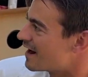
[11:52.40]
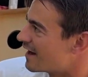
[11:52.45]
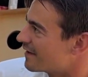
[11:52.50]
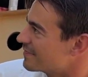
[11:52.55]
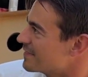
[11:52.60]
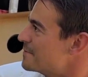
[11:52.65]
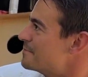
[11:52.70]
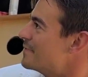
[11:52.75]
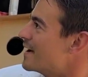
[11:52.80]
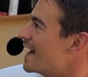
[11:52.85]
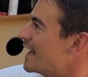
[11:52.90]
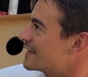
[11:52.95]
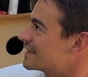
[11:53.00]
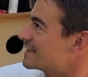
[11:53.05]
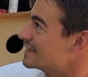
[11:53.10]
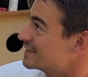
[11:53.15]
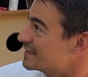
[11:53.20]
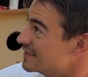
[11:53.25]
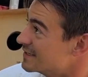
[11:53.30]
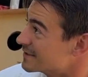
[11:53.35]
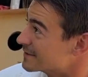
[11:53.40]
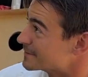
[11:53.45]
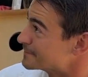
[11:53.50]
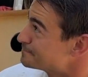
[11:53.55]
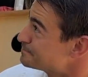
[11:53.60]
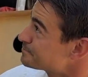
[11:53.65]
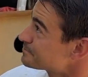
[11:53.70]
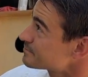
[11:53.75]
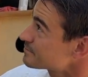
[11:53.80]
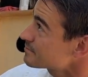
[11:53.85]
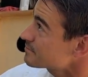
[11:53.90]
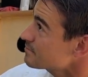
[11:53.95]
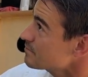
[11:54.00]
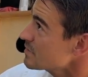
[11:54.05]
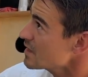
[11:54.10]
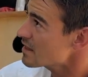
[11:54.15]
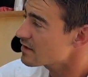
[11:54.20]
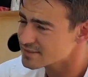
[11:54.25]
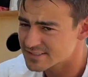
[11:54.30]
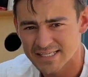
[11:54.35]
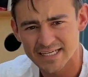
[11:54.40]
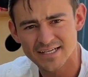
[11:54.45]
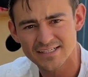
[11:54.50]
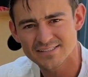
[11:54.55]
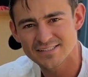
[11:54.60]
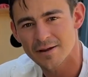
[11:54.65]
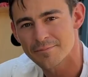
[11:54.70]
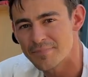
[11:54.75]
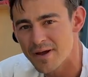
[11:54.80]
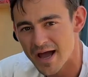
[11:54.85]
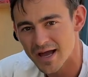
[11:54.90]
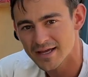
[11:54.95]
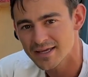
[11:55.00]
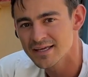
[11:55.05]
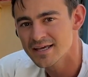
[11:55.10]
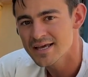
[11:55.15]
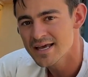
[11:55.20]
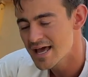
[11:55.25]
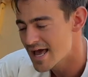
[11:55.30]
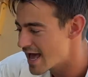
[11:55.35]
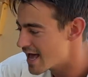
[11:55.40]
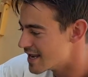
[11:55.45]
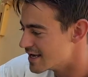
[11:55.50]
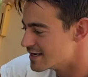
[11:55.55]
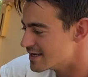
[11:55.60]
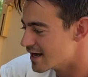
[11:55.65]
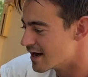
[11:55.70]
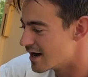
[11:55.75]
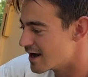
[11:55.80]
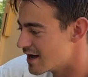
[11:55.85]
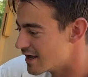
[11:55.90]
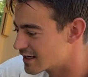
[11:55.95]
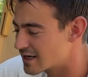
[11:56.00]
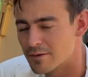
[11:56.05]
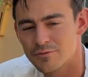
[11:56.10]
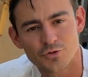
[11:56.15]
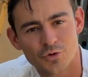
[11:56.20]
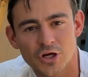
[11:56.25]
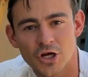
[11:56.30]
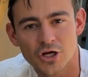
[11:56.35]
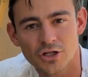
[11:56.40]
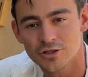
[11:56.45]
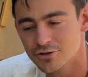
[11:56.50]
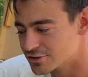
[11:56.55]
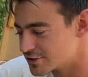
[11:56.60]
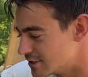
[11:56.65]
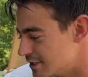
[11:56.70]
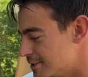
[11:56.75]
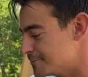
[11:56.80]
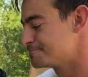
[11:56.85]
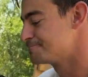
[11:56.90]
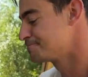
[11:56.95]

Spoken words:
on the back here. Let's take a step back and come to a conclusion here.